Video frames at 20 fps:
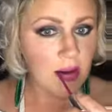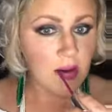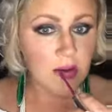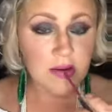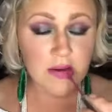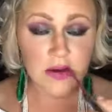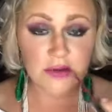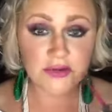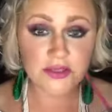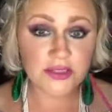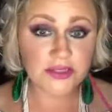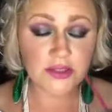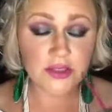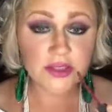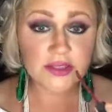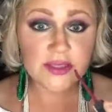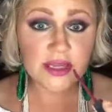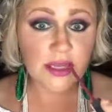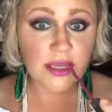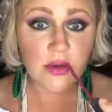Seriously, as soon
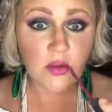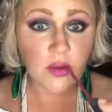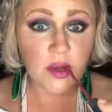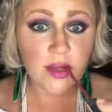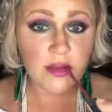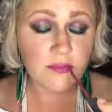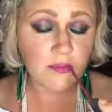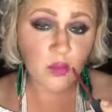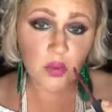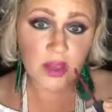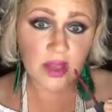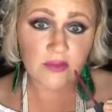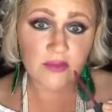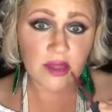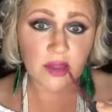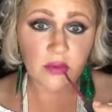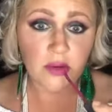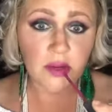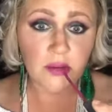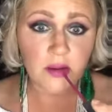as they eat one, we have
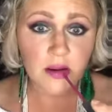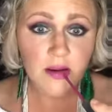another one.